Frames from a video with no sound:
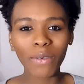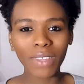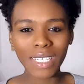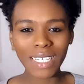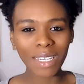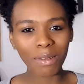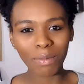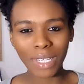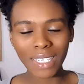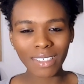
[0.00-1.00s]
of the
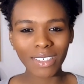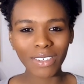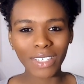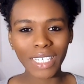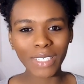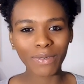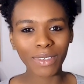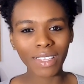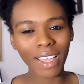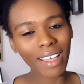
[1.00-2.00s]
TMP series
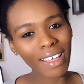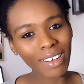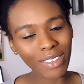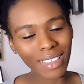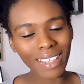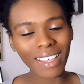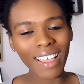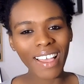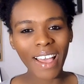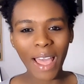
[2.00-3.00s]
for the healthy,
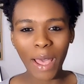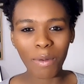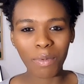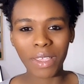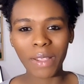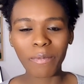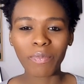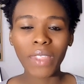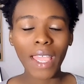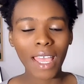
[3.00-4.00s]
happy,
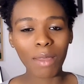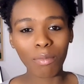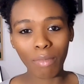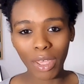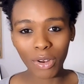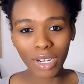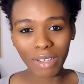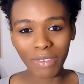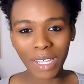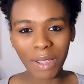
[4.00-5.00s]
and better
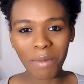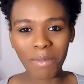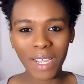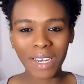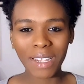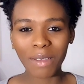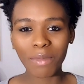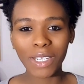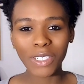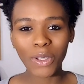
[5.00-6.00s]
living. My
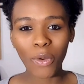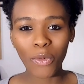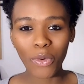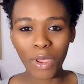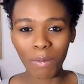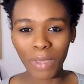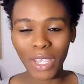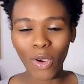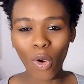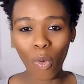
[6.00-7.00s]
name is
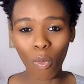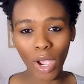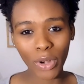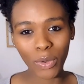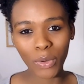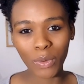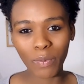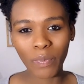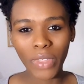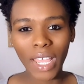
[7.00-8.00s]
Remy
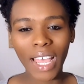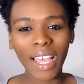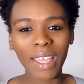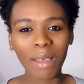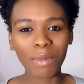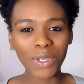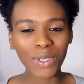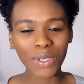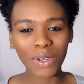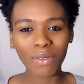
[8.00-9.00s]
Owadukum. I am a
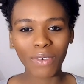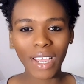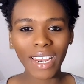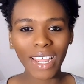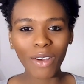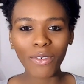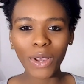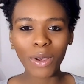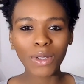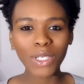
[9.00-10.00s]
certified health
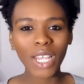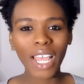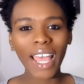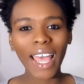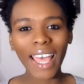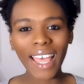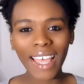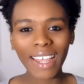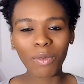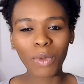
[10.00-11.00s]
coach
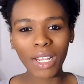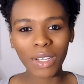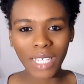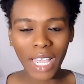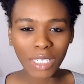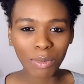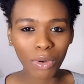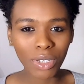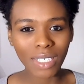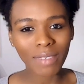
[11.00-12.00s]
and weight loss
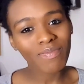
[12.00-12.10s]
expert.